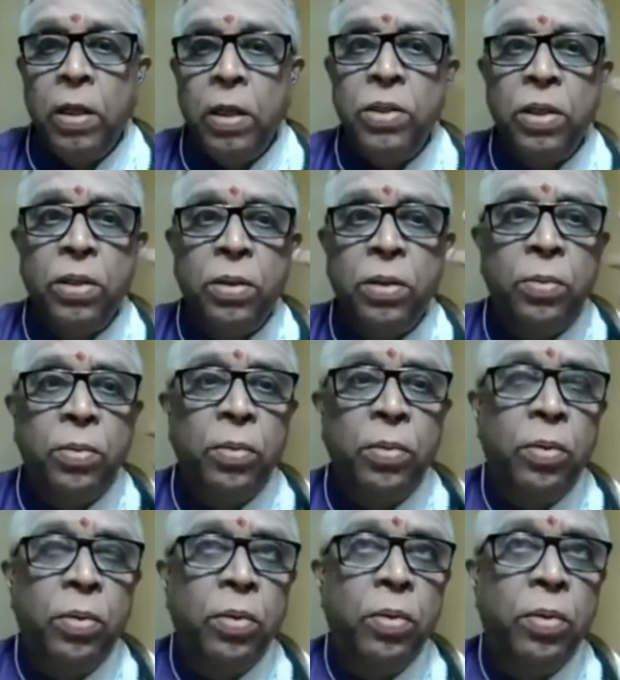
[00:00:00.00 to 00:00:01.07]
So
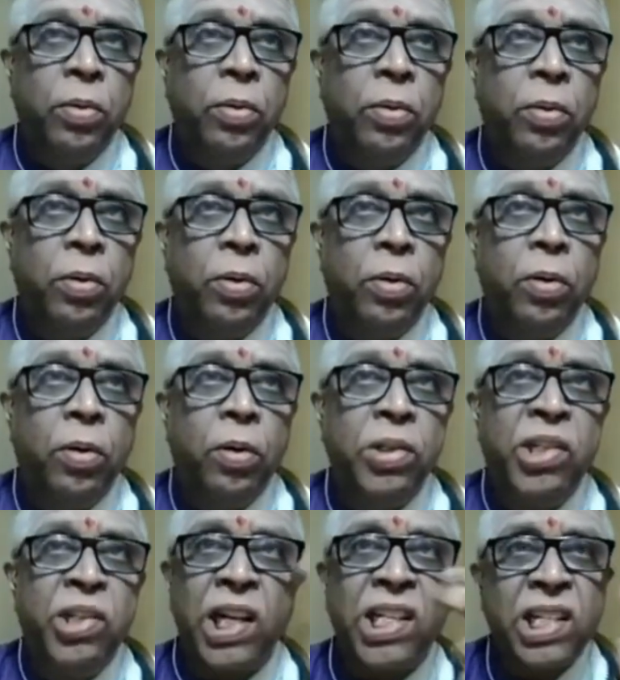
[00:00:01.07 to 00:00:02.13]

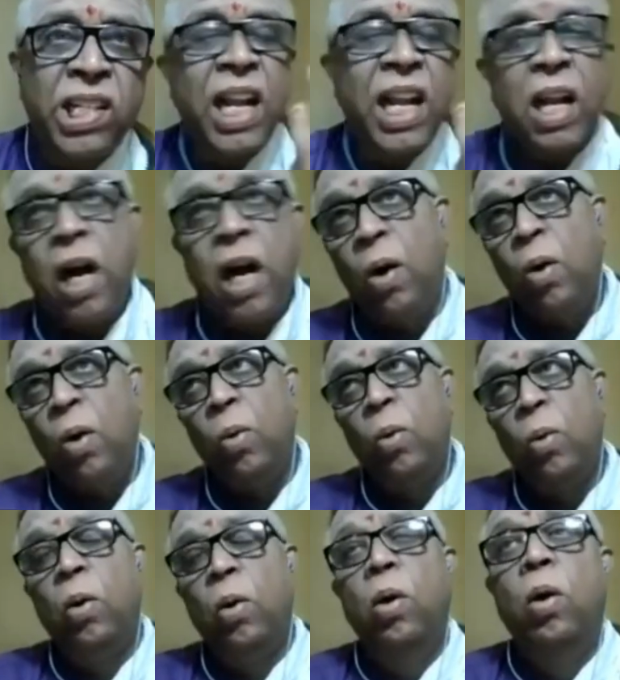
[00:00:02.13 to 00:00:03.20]
just like how
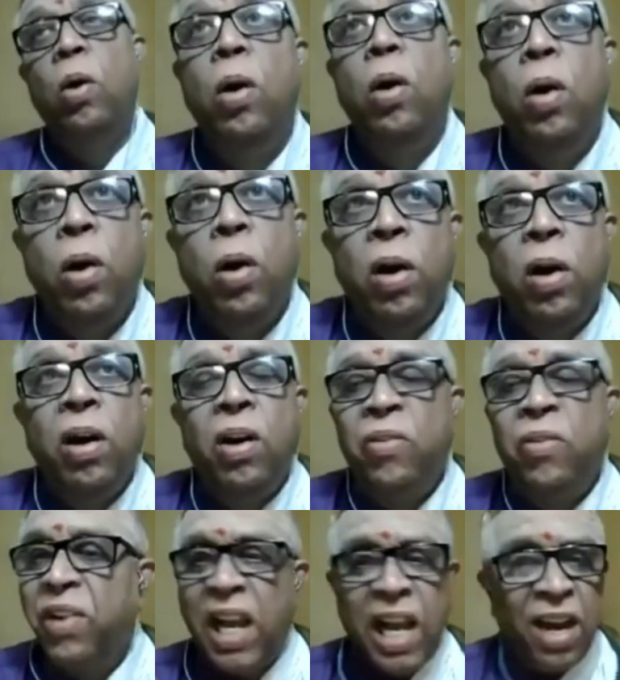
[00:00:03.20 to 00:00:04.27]

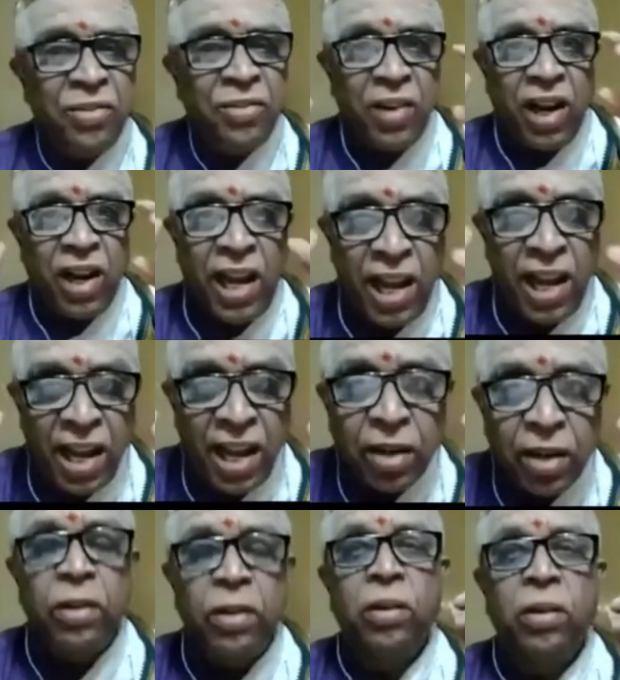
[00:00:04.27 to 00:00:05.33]
we have air
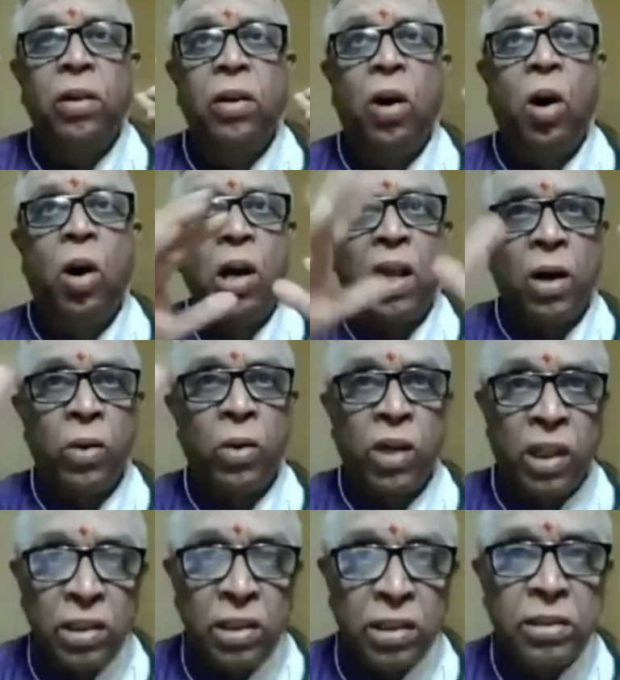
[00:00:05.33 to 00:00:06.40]
all
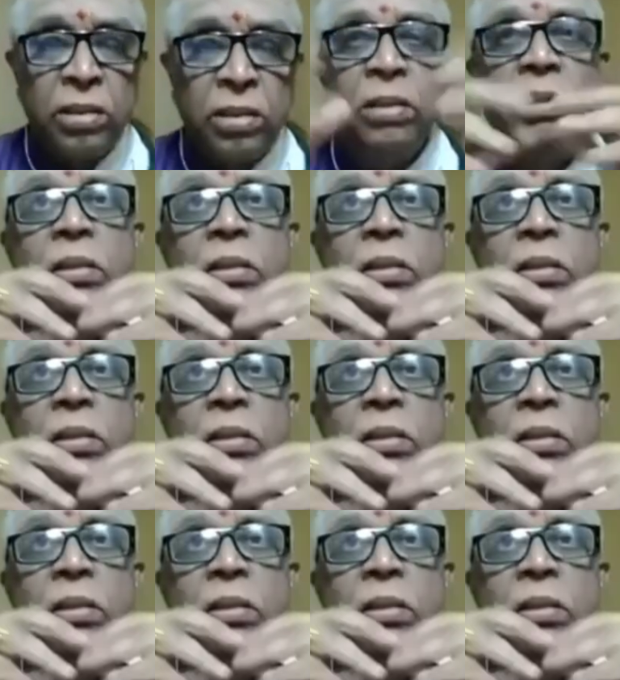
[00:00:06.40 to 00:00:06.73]
around us,